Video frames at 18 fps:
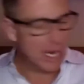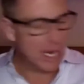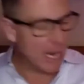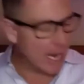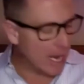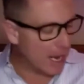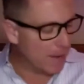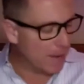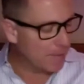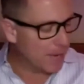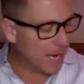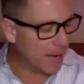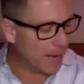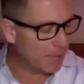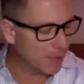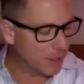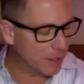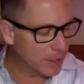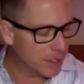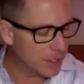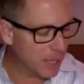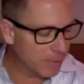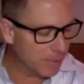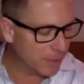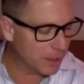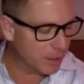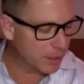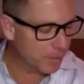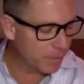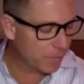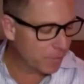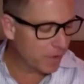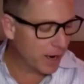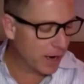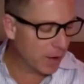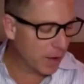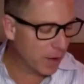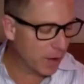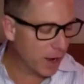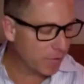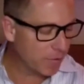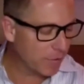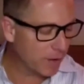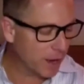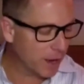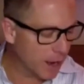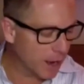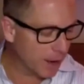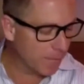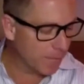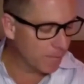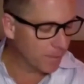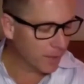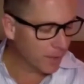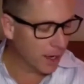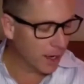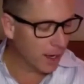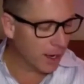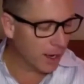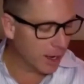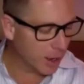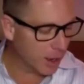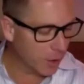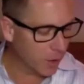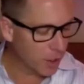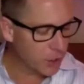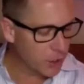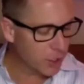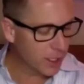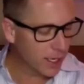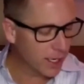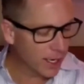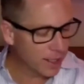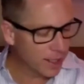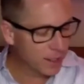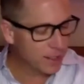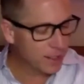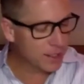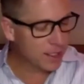I'm gonna fire off a question on is